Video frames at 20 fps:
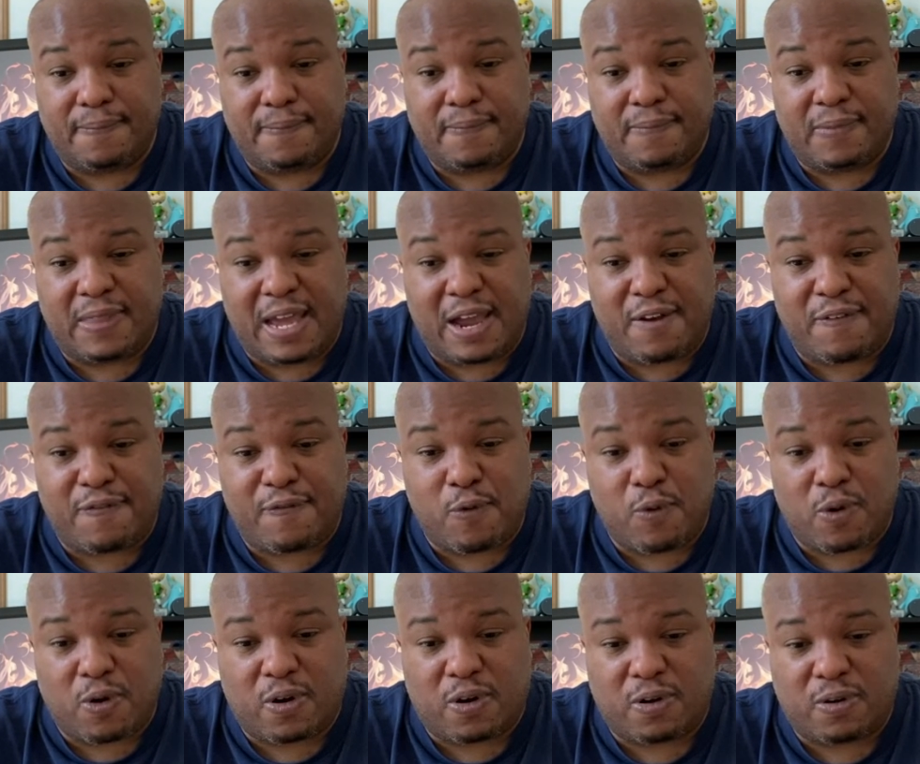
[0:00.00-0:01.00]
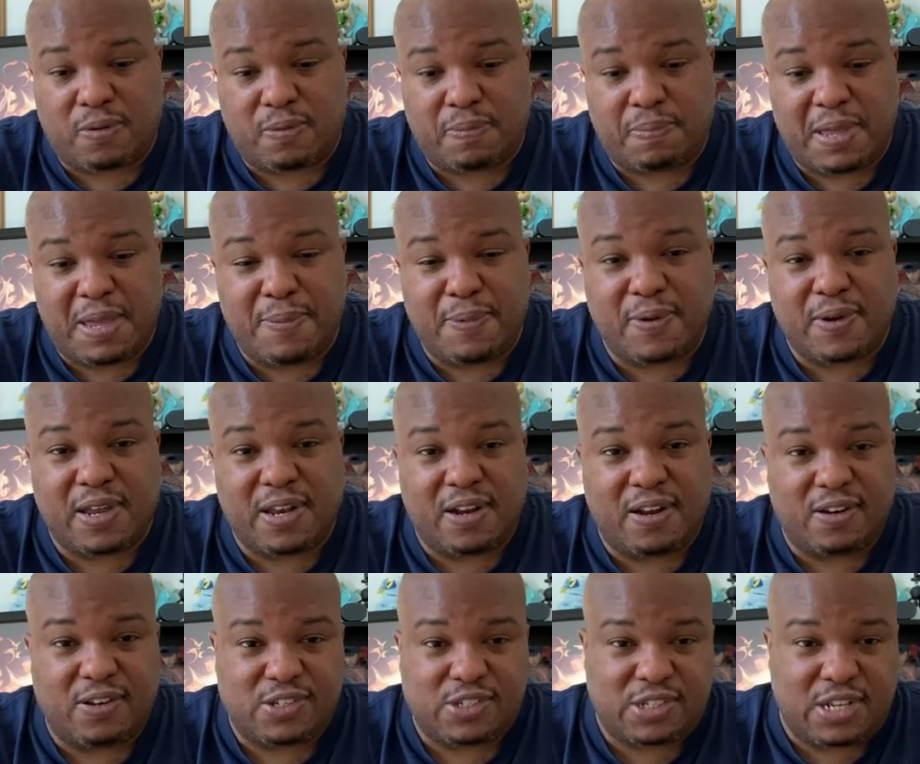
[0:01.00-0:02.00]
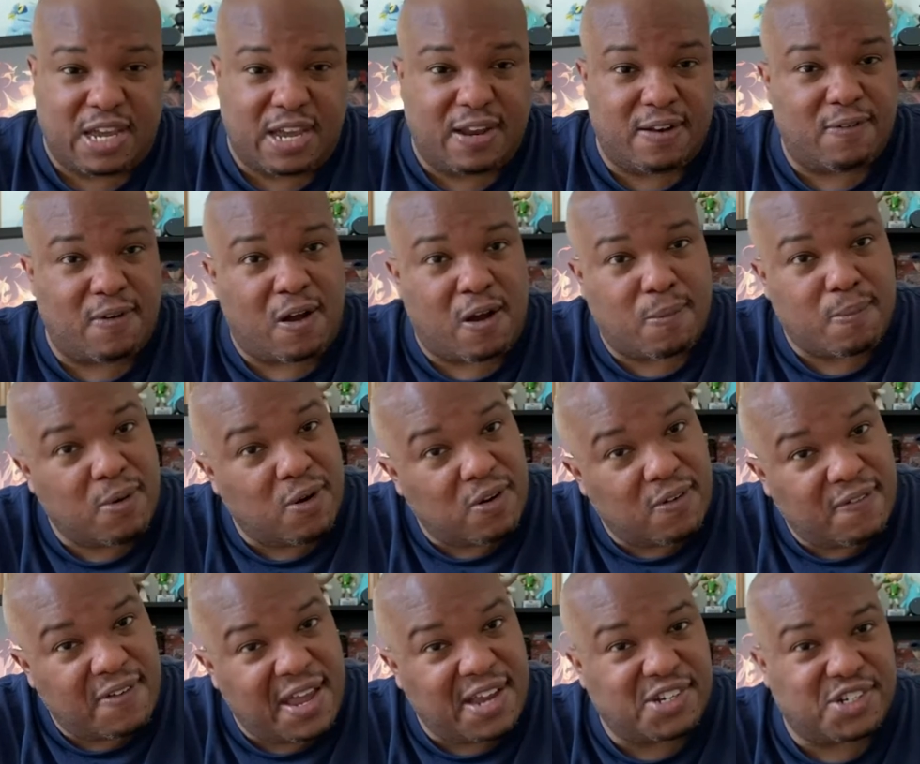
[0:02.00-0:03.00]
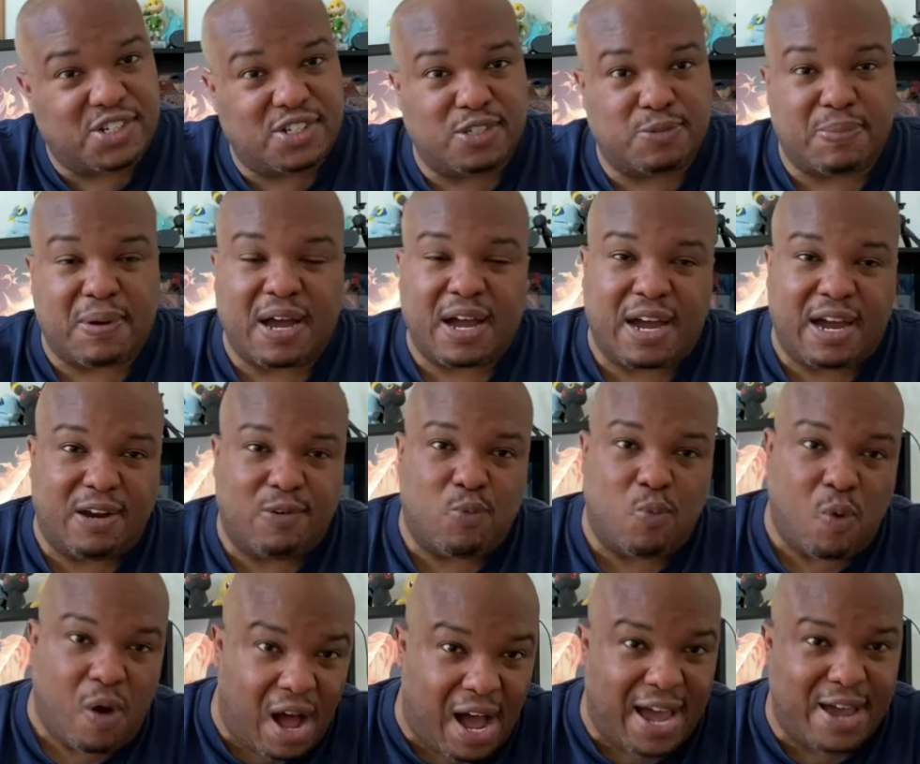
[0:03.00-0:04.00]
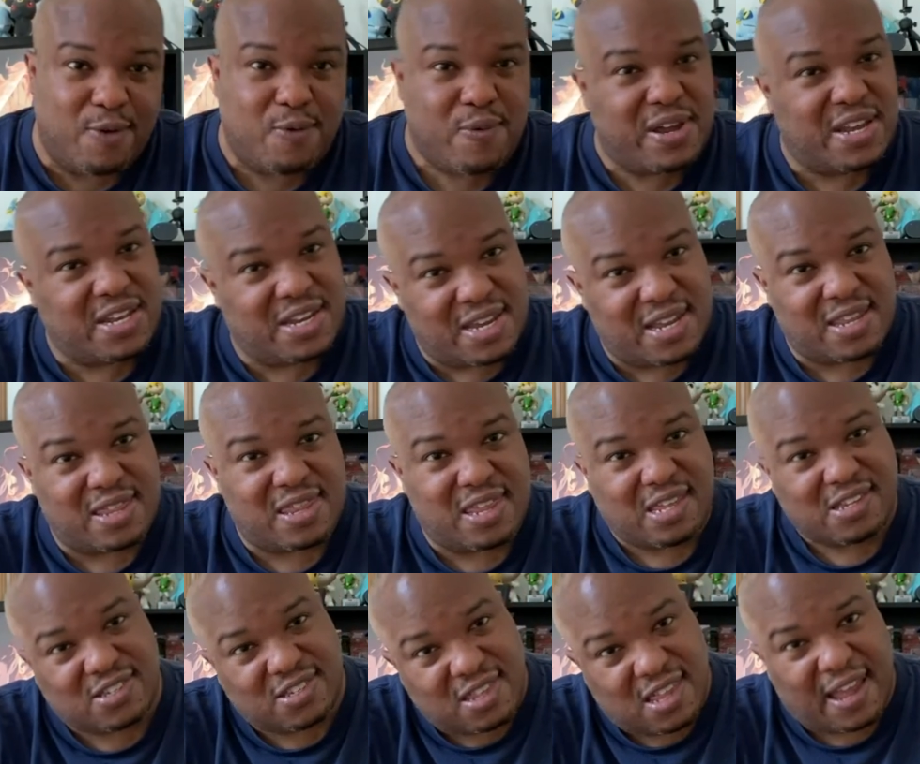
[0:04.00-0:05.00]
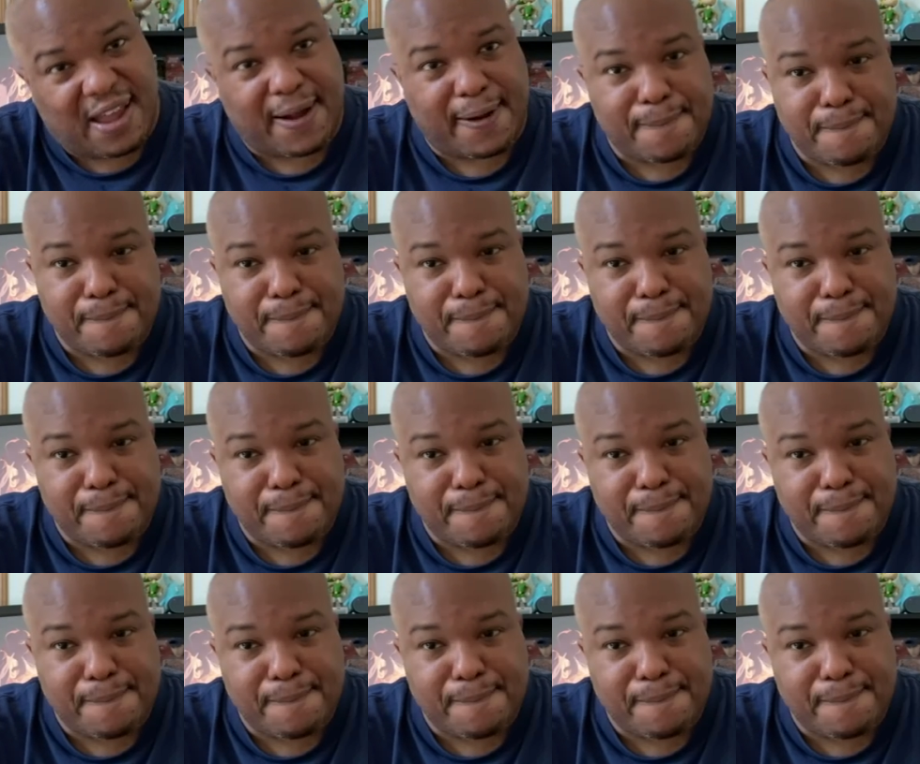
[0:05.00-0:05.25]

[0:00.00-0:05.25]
therefore people can understand our motivations behind why we did this thing.